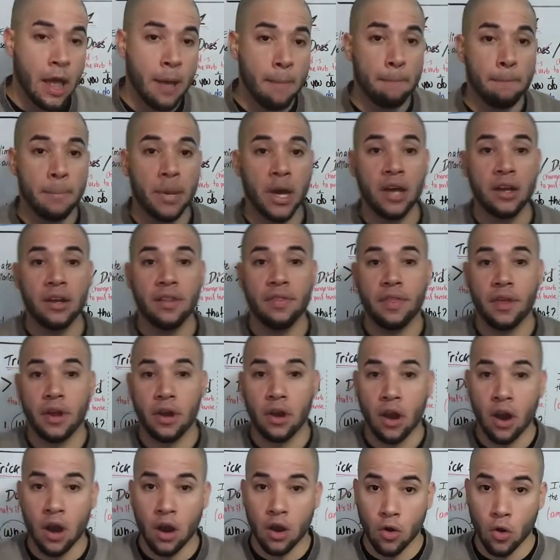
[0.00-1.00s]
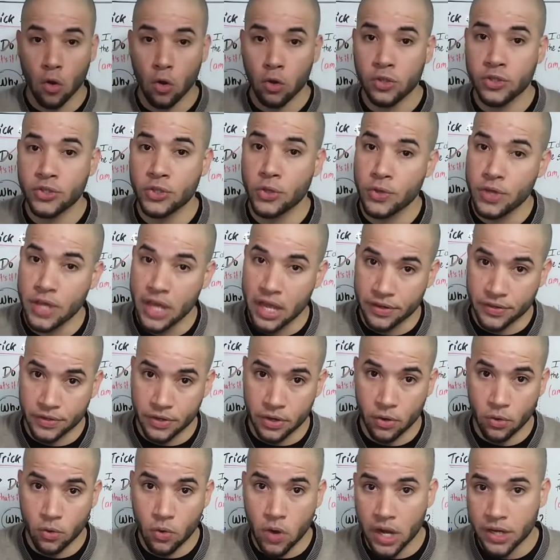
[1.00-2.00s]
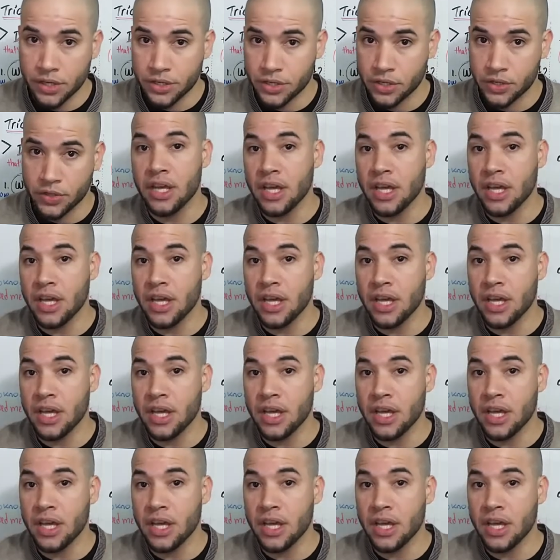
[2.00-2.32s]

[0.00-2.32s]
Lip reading: But there are also yes-no questions.